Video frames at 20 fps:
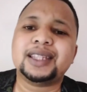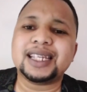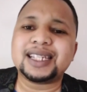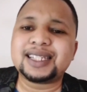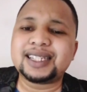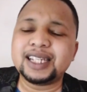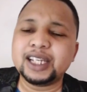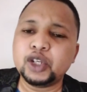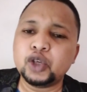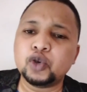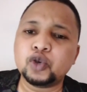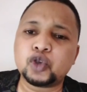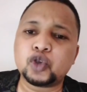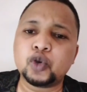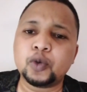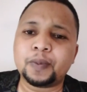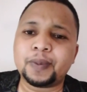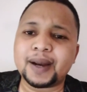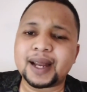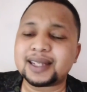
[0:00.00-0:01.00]
The
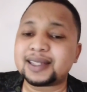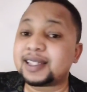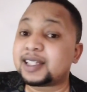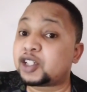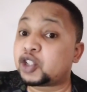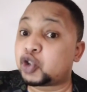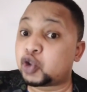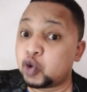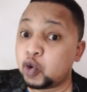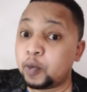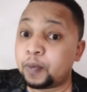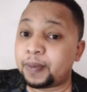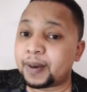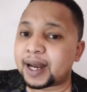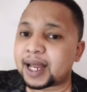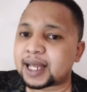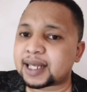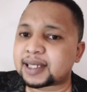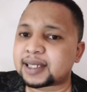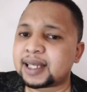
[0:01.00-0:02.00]
Cu2 plus is 2
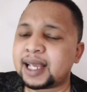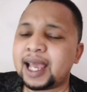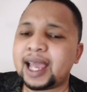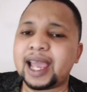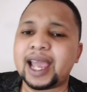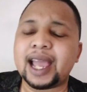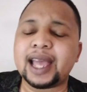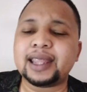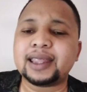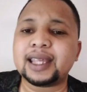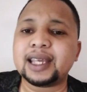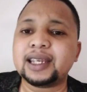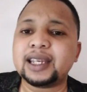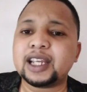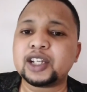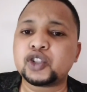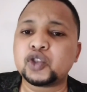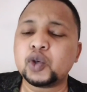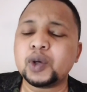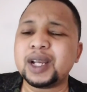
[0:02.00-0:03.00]
plus, and
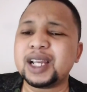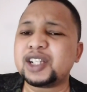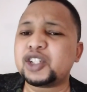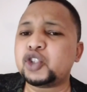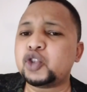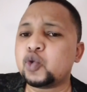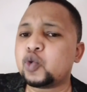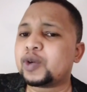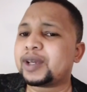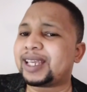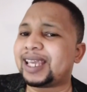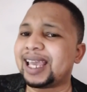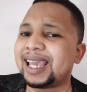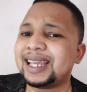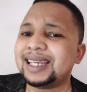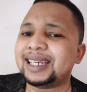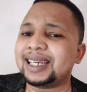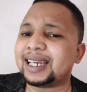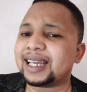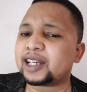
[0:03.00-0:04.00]
then as soon as you
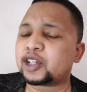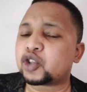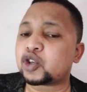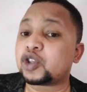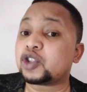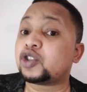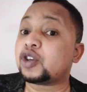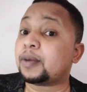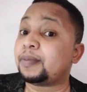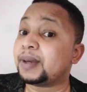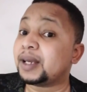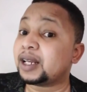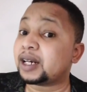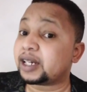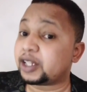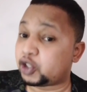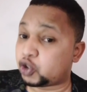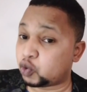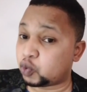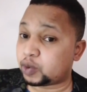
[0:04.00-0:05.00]
gain electrons, you are being
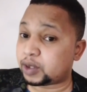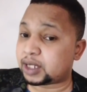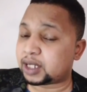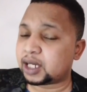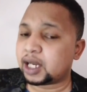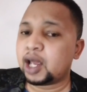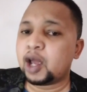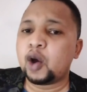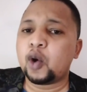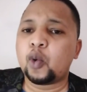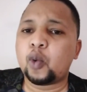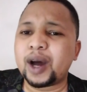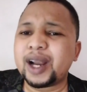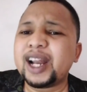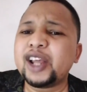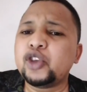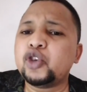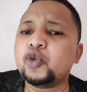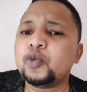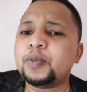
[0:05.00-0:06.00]
reduced.
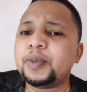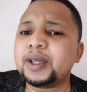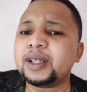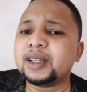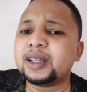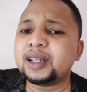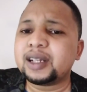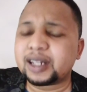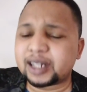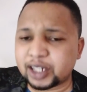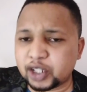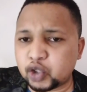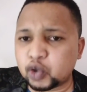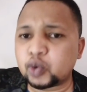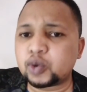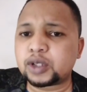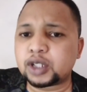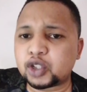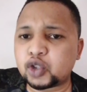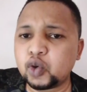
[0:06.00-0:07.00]
What are you being
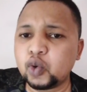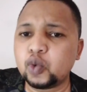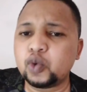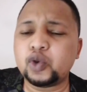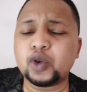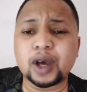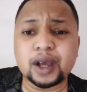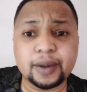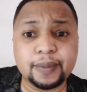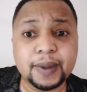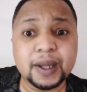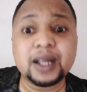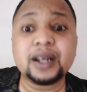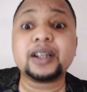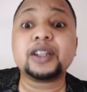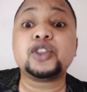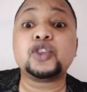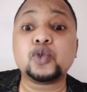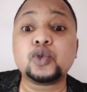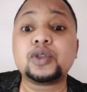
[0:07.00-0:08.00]
reduced to? You are being
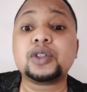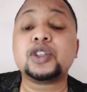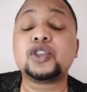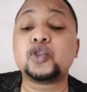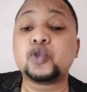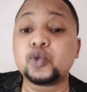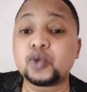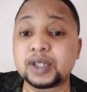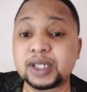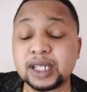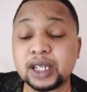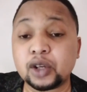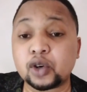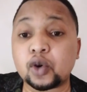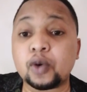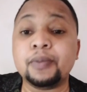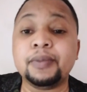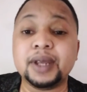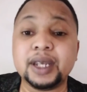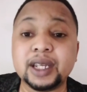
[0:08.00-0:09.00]
reduced to
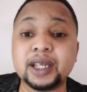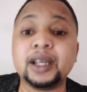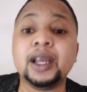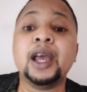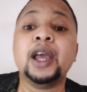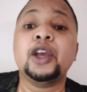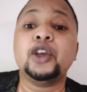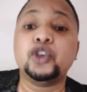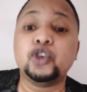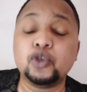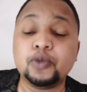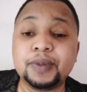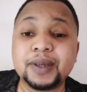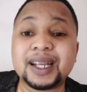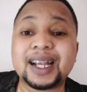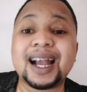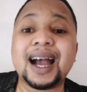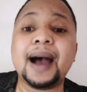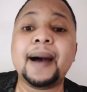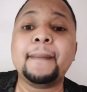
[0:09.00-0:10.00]
0, meaning you
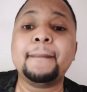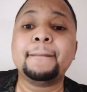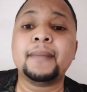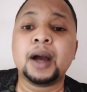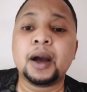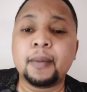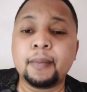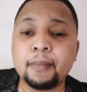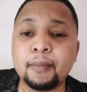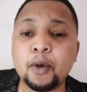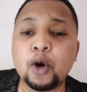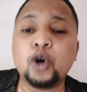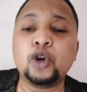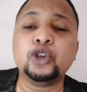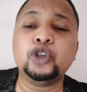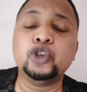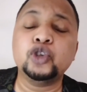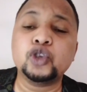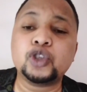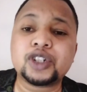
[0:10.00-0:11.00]
become
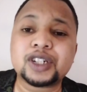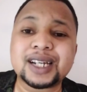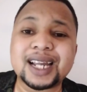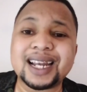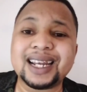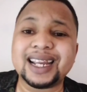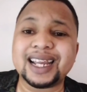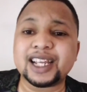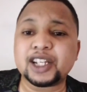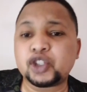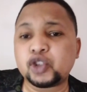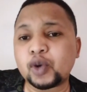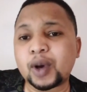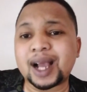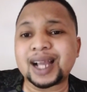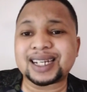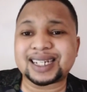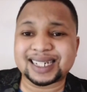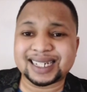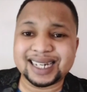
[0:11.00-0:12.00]
more neutral as you
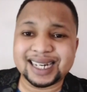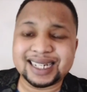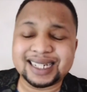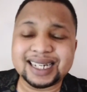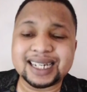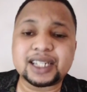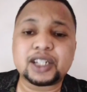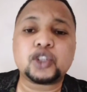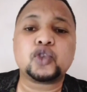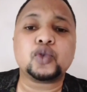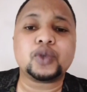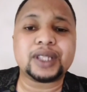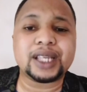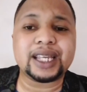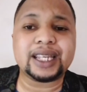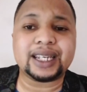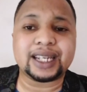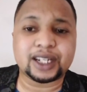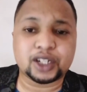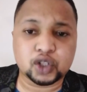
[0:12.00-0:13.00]
are attracted to
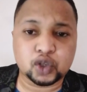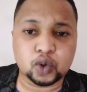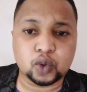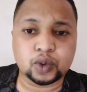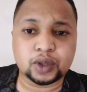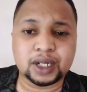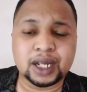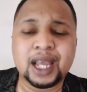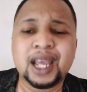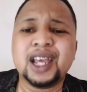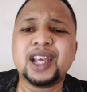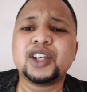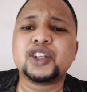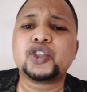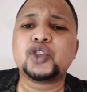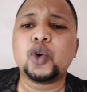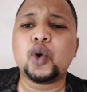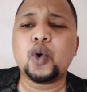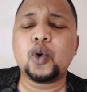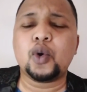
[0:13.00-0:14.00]
the electrode.
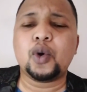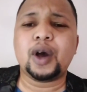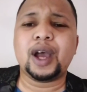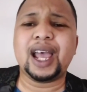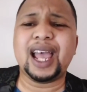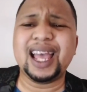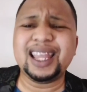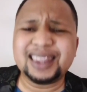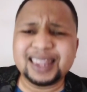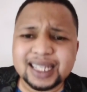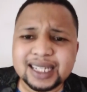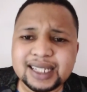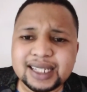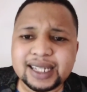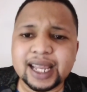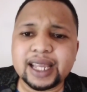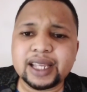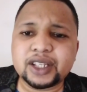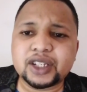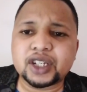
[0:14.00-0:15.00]
So at
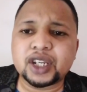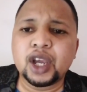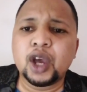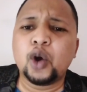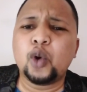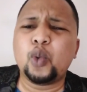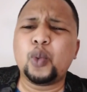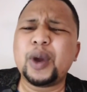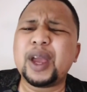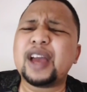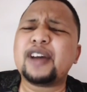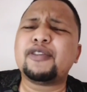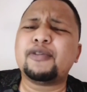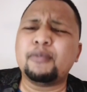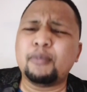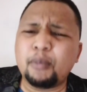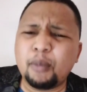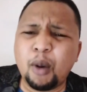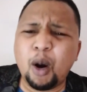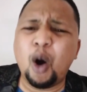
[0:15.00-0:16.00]
this stage, we
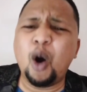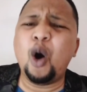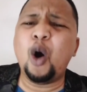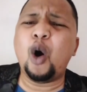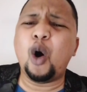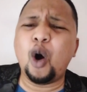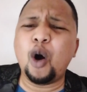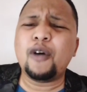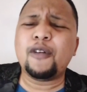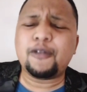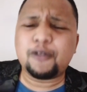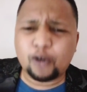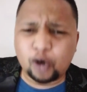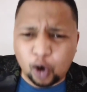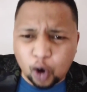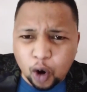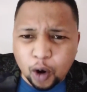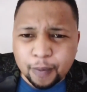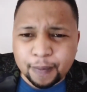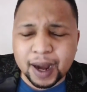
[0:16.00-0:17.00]
have more
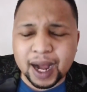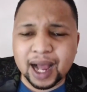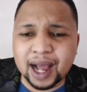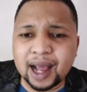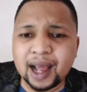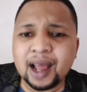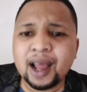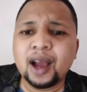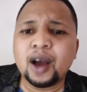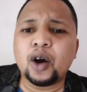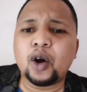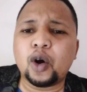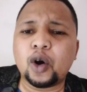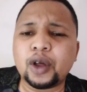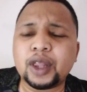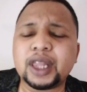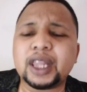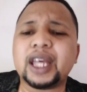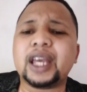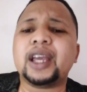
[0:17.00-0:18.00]
of copper
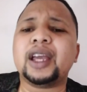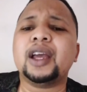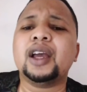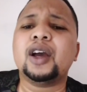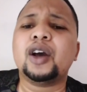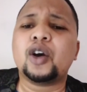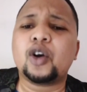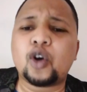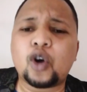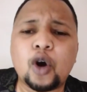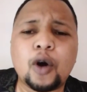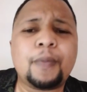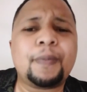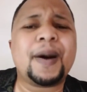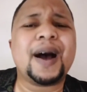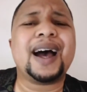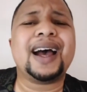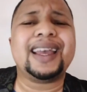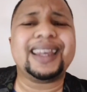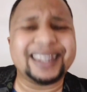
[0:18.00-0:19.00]
on the
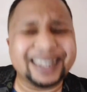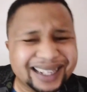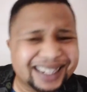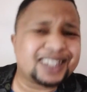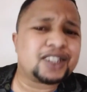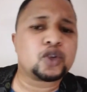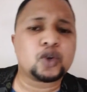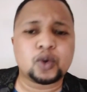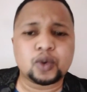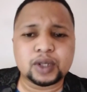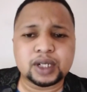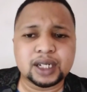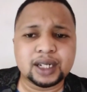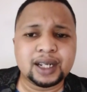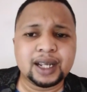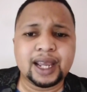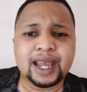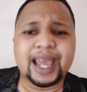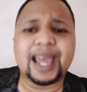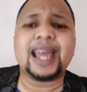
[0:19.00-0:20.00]
copper electrode.
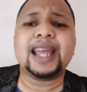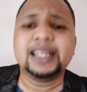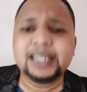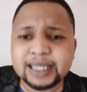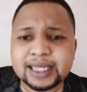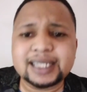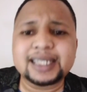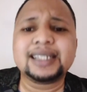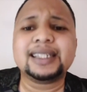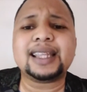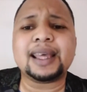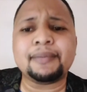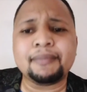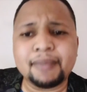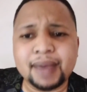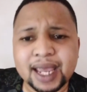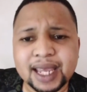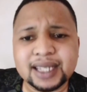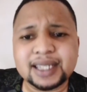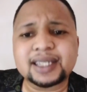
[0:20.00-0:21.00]
Hence, the
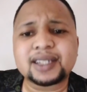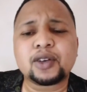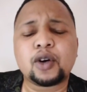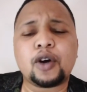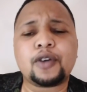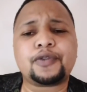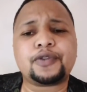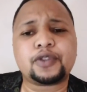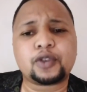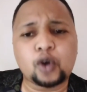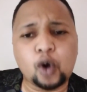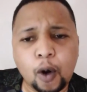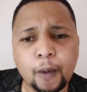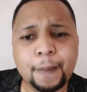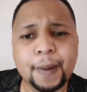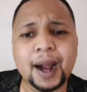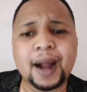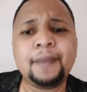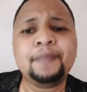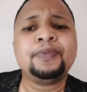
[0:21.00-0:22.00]
mass of the
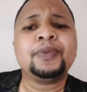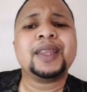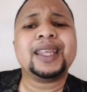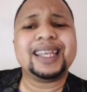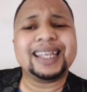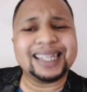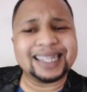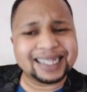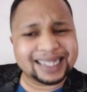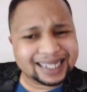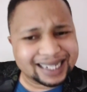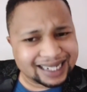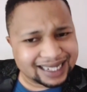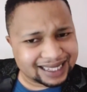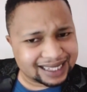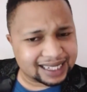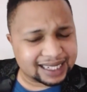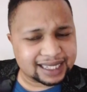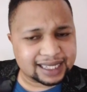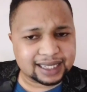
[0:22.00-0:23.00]
copper
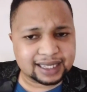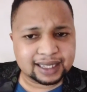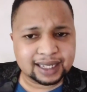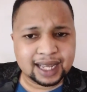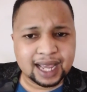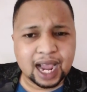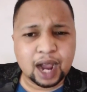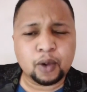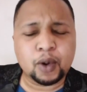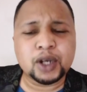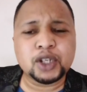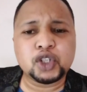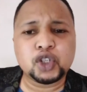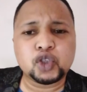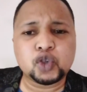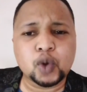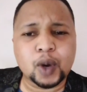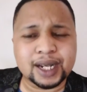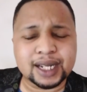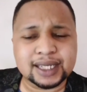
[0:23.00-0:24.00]
increases. I want
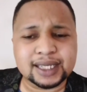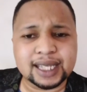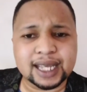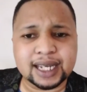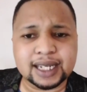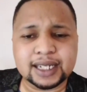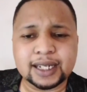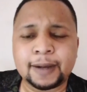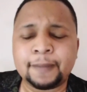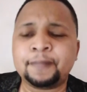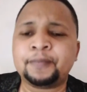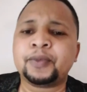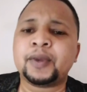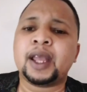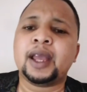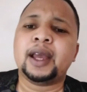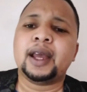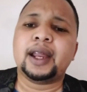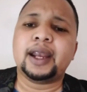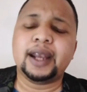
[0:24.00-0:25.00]
you to understand.
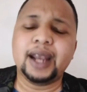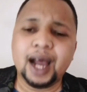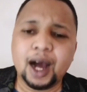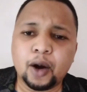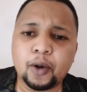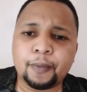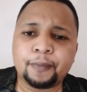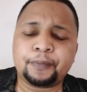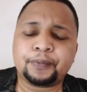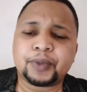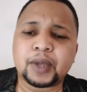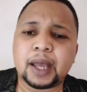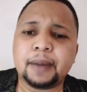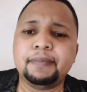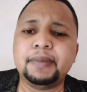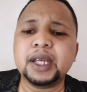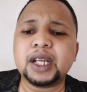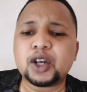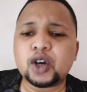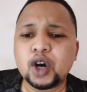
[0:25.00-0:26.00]
Now,
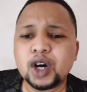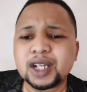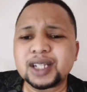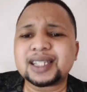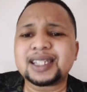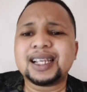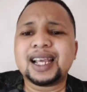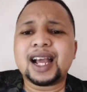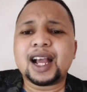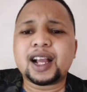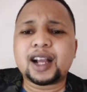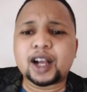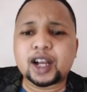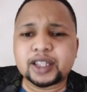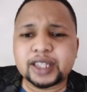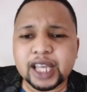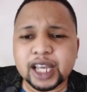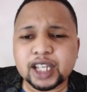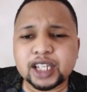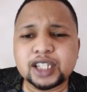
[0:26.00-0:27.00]
because
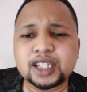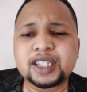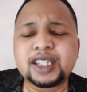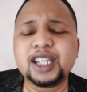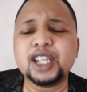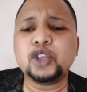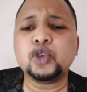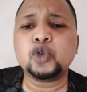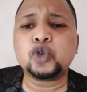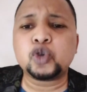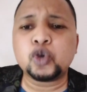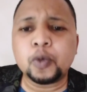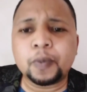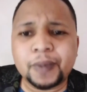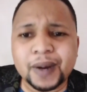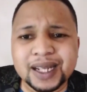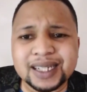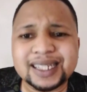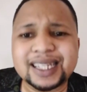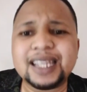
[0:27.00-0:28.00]
the
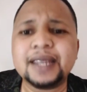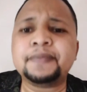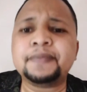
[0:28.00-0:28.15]
Cu2 plus